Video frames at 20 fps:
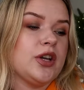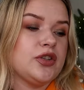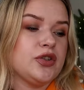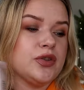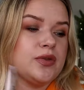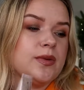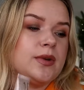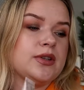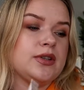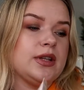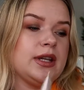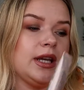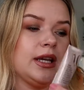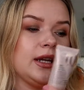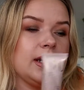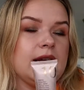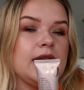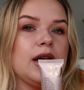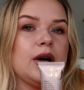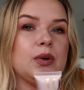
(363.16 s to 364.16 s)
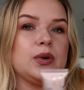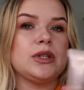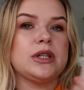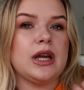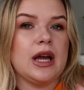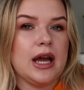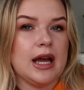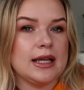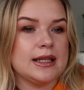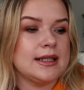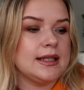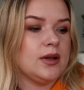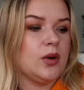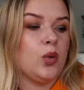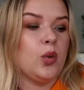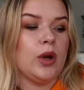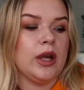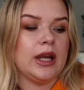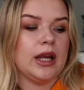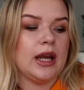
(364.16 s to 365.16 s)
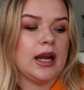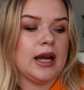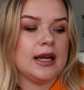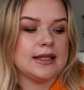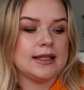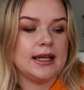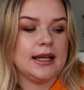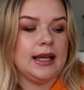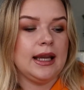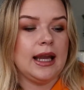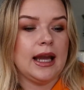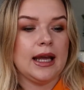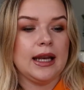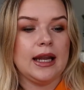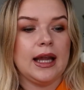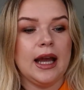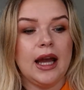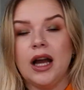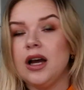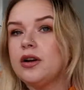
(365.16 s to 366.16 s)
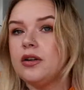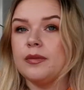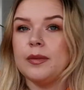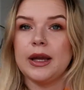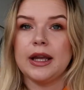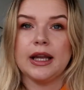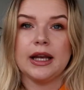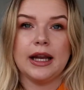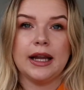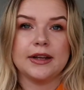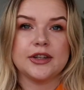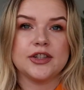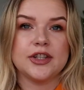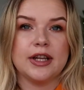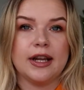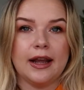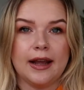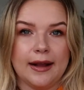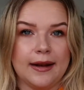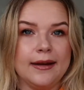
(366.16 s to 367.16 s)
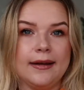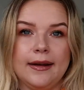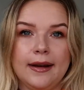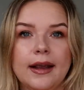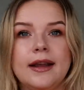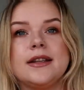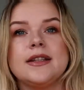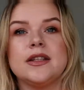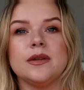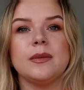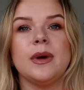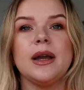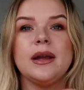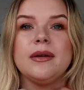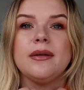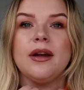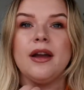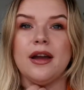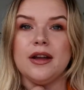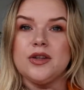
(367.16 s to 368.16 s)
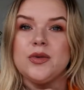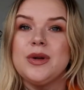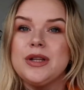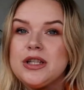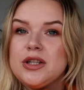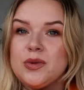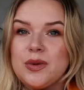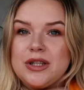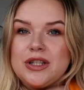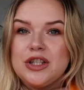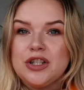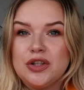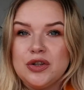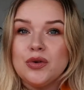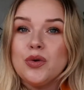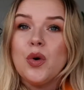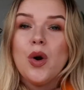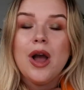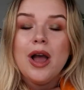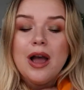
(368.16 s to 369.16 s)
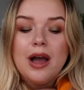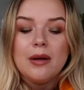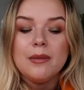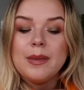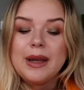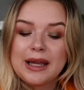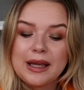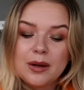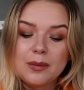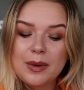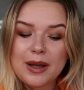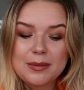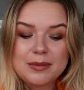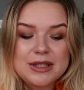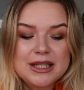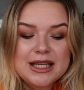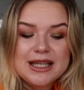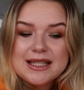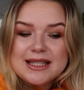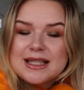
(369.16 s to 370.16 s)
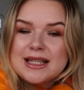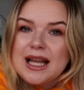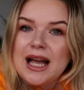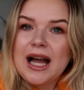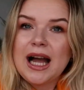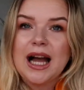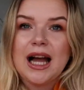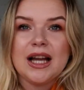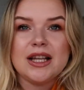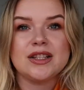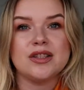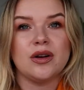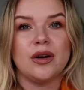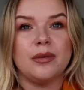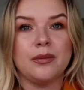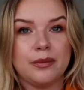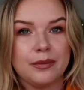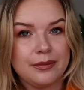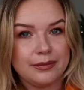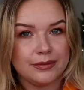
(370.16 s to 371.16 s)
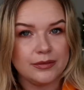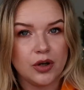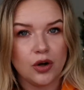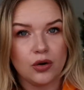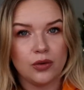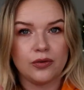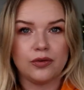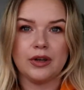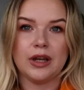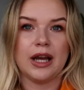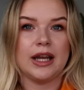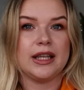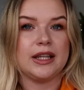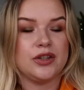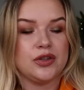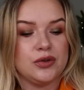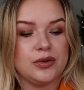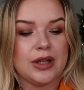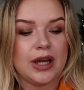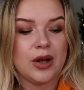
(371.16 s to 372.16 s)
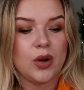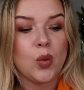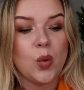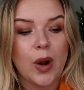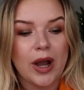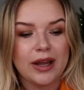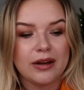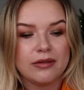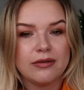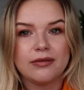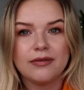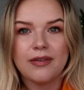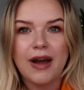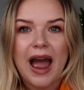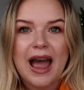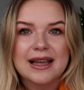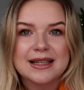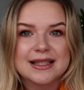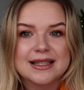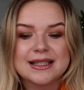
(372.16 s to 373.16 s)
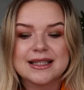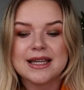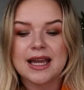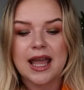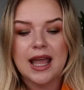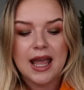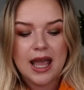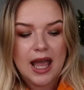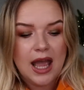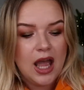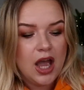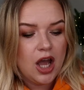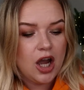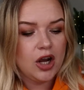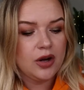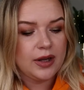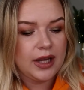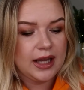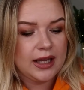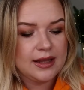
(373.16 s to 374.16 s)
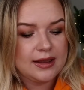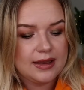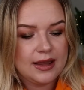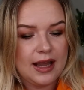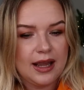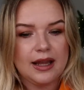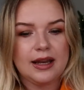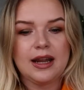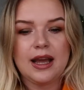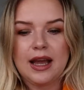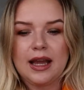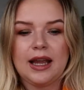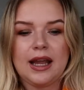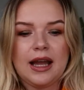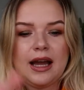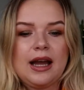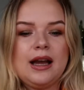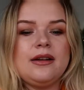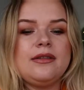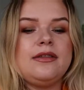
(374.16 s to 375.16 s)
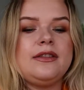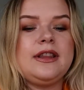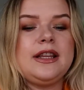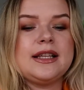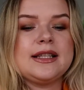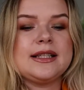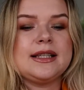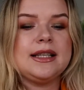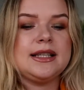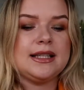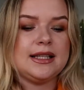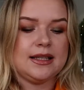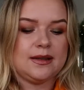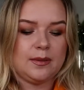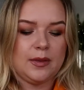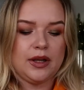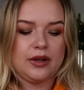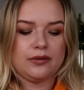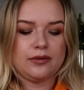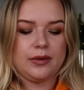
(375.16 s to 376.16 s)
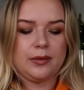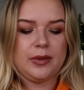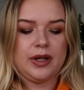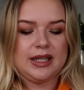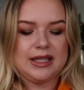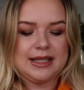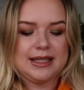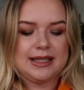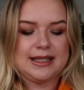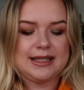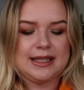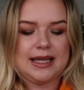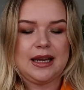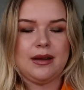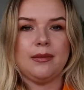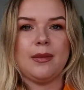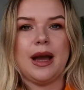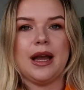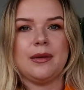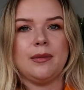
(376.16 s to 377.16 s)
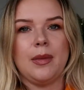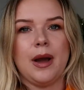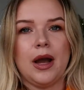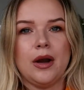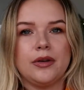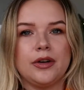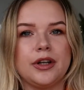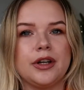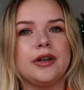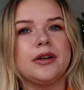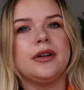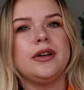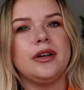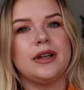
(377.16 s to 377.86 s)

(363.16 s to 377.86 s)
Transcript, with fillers: I just want to get it out as quick as I can out of my collection and into my 2022 makeup empties. So I'm hopefully I can do that quite fast. Okay, then I have this is my Rimmel Stay Matte Powder.